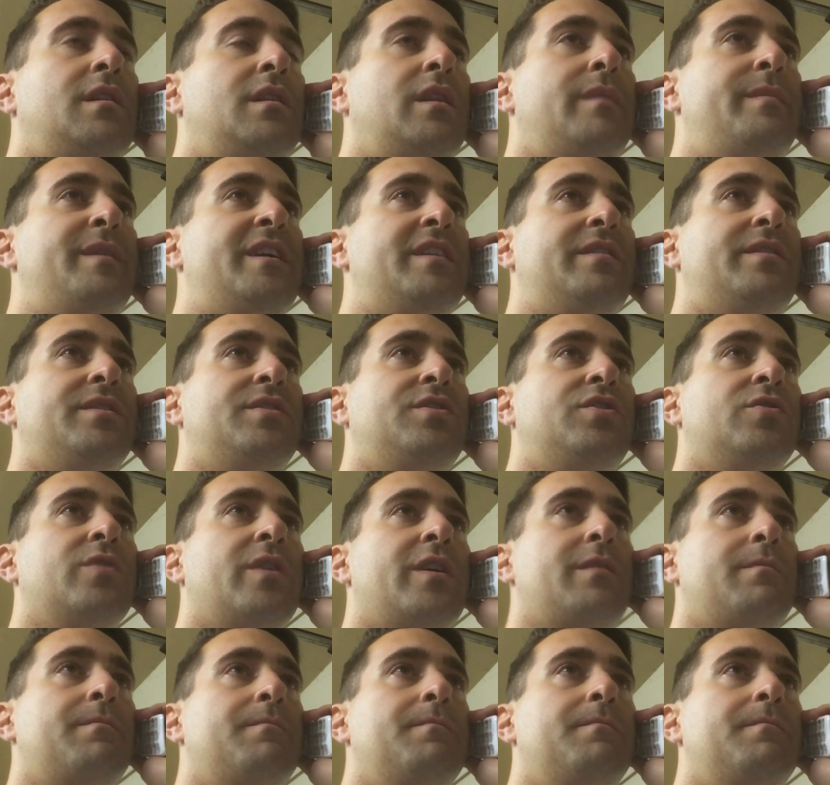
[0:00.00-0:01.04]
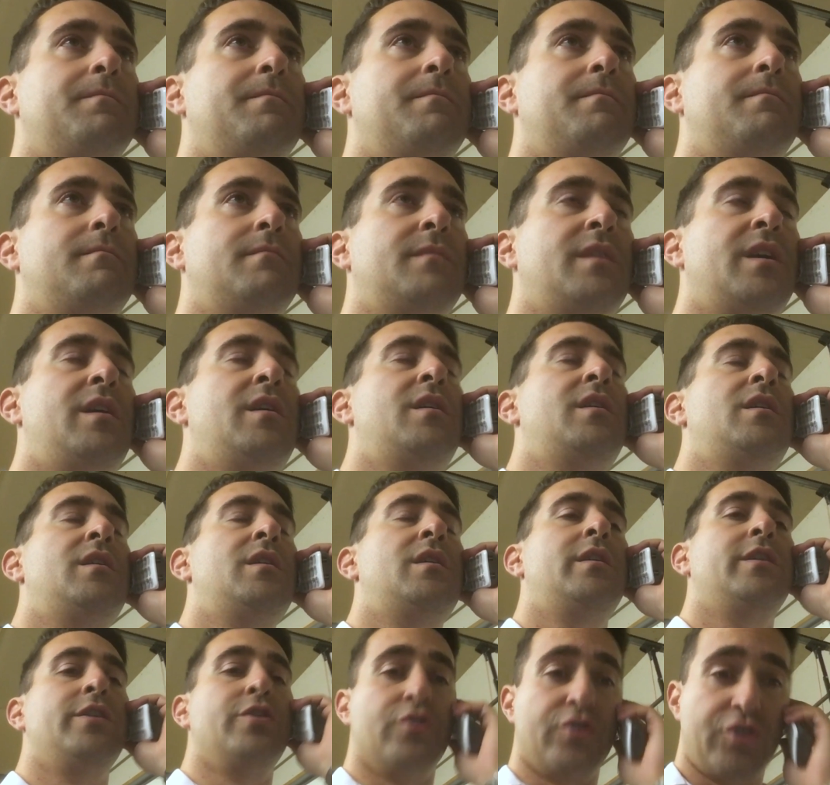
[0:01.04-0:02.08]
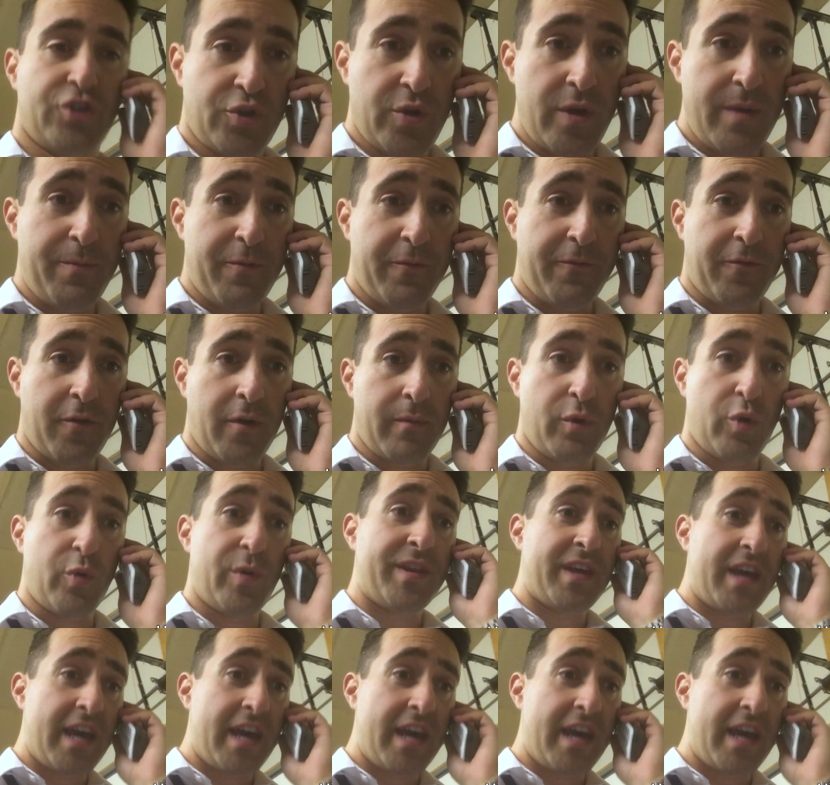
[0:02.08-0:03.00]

Let me get this straight. You're a street performer with